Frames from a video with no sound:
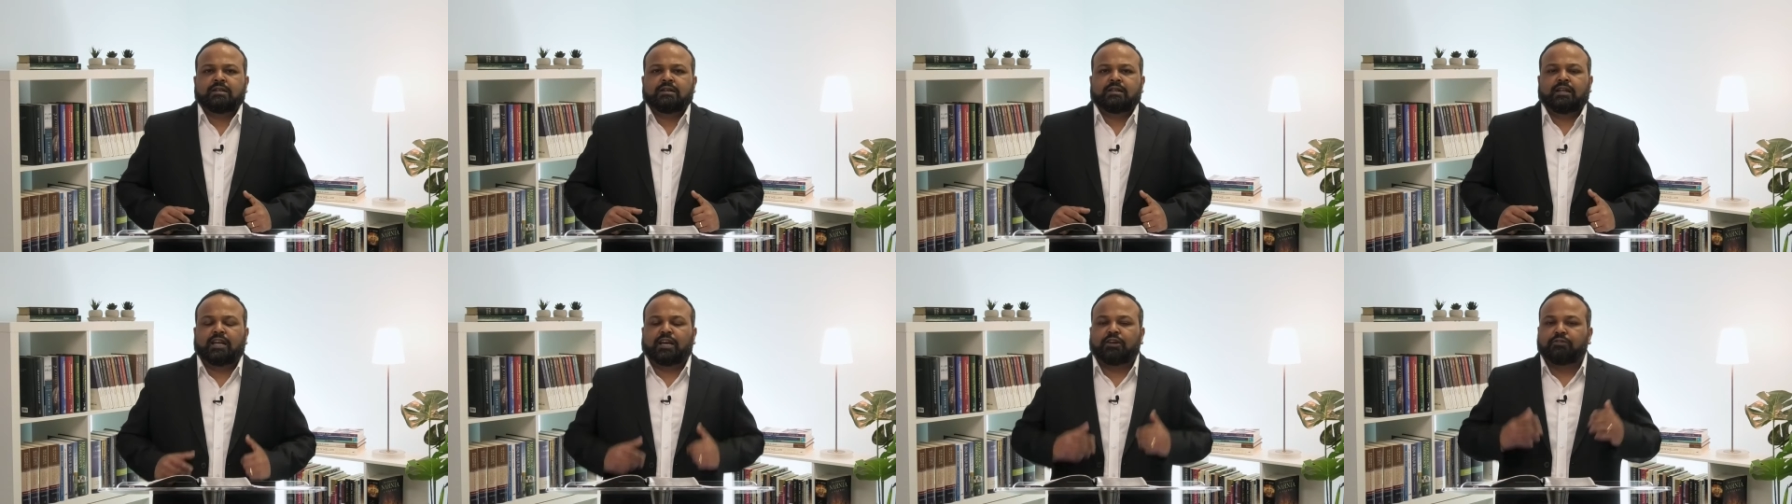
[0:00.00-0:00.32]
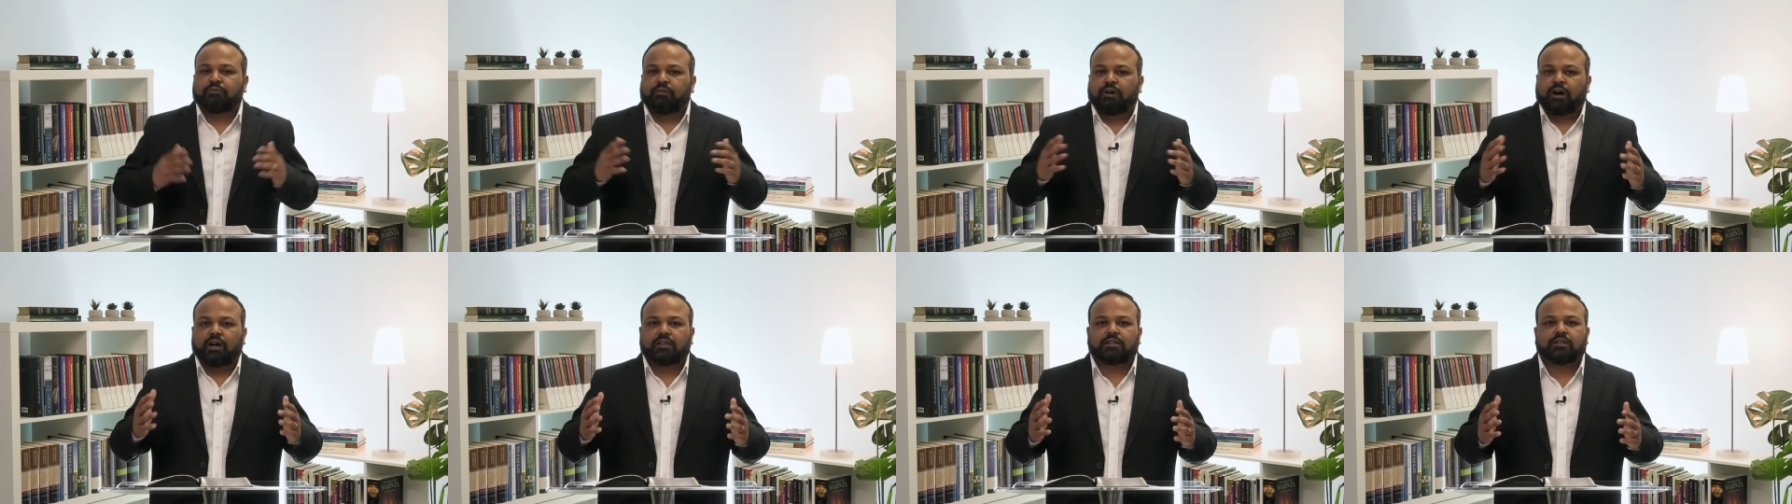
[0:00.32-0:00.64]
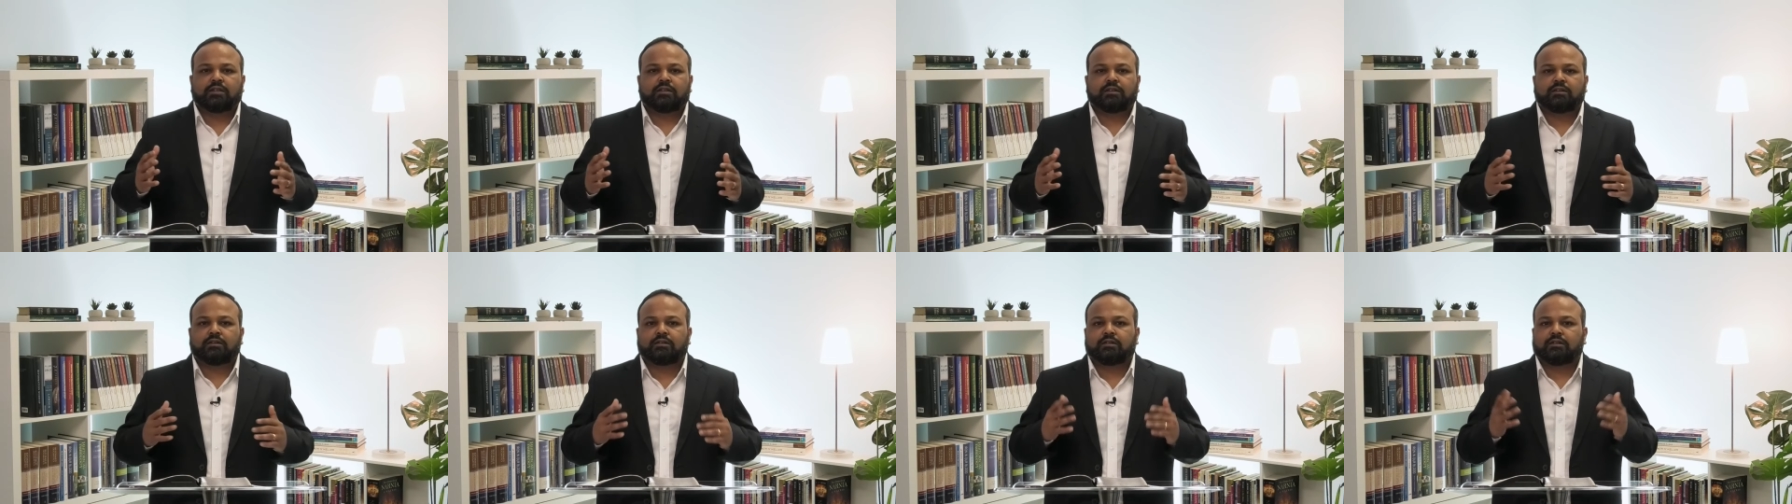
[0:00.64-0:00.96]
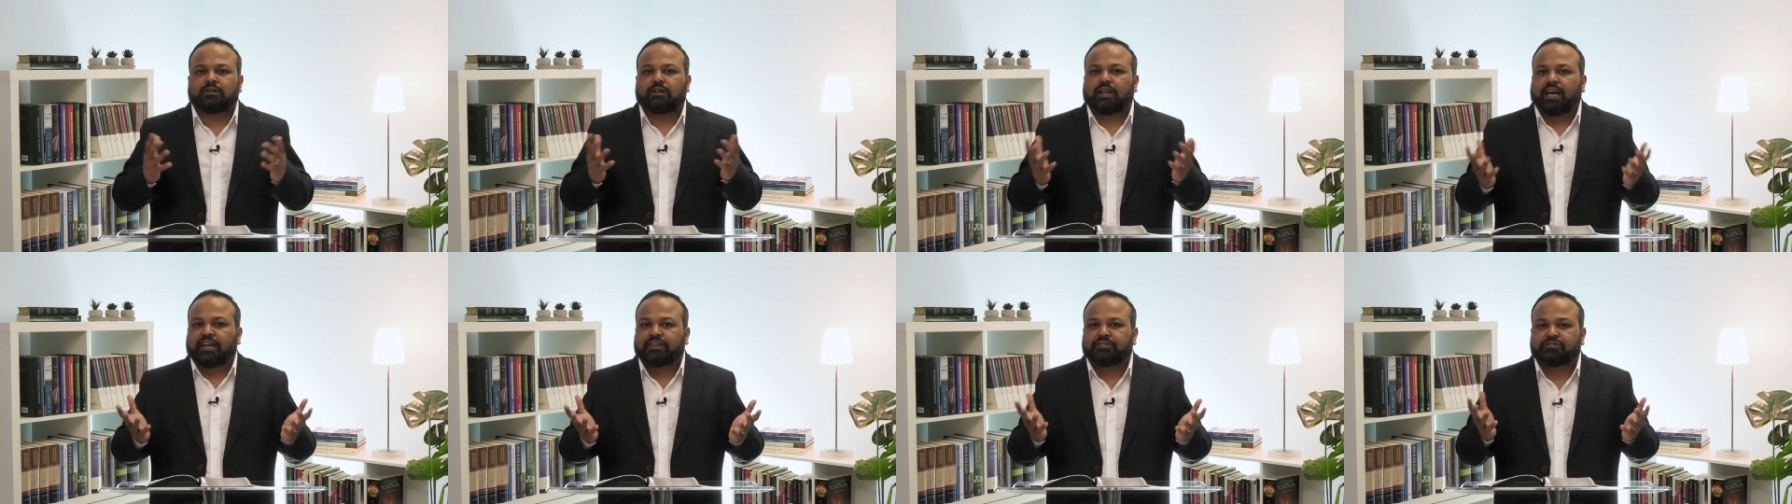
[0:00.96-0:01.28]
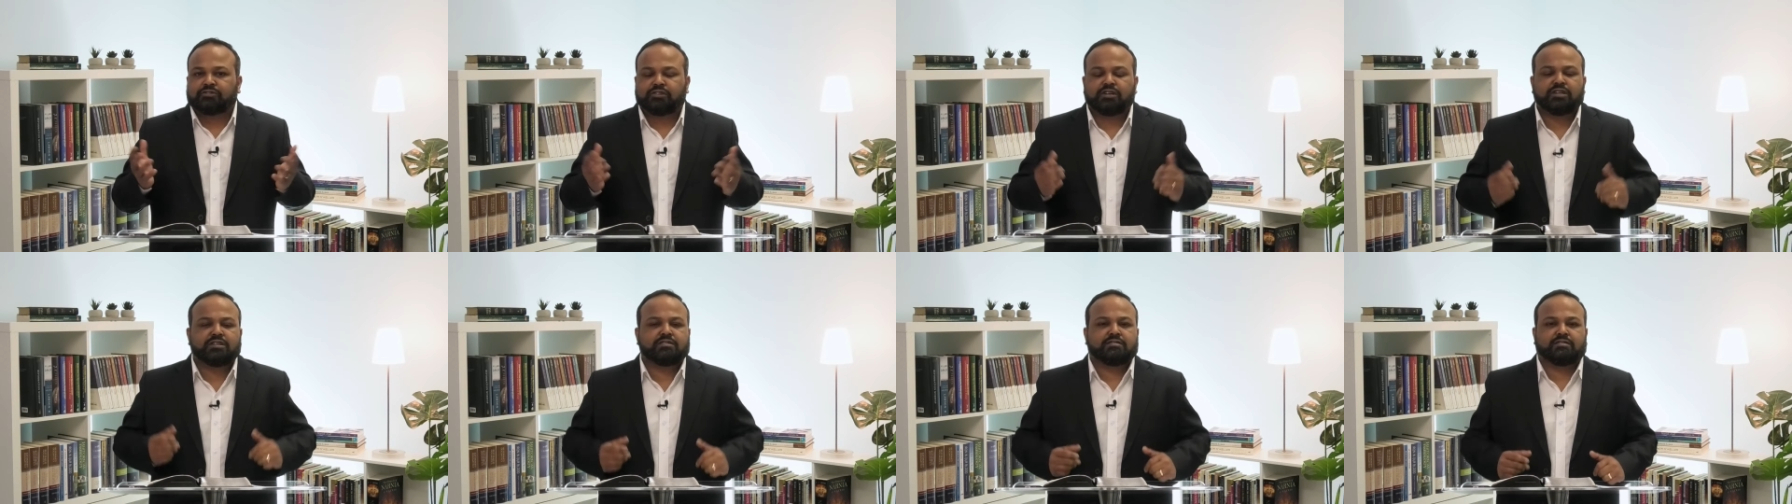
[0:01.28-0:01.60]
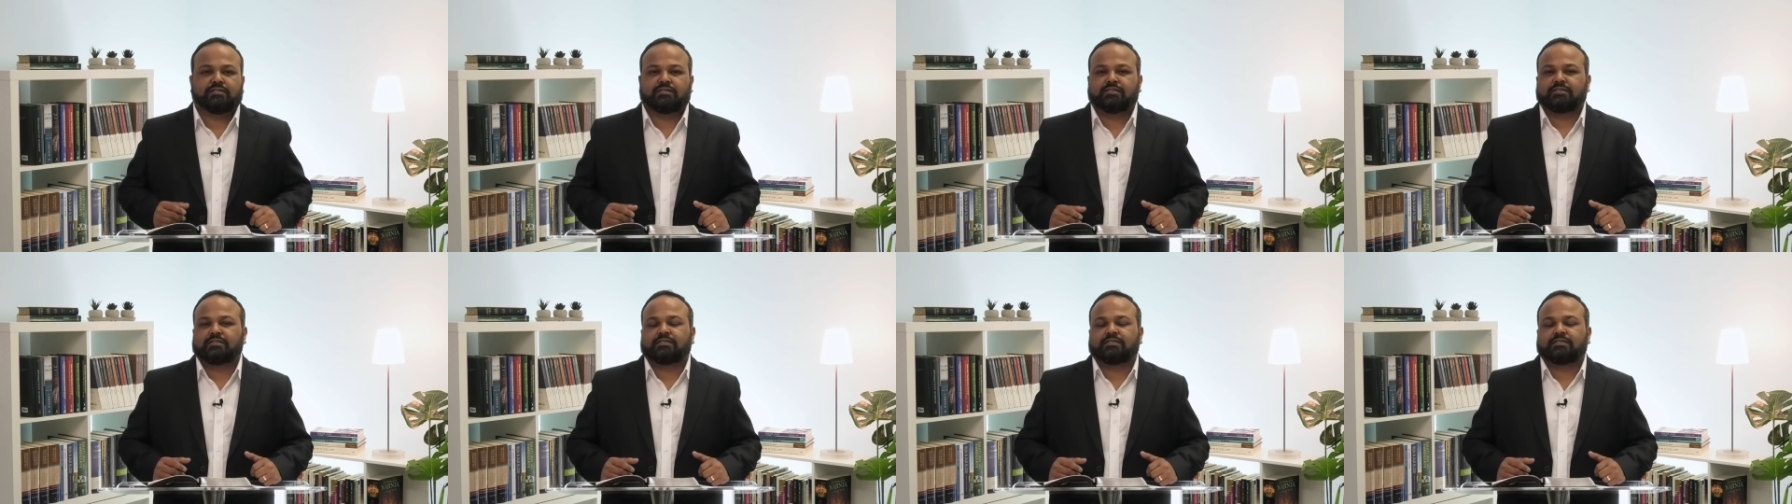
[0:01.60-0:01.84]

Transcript: like father, like son,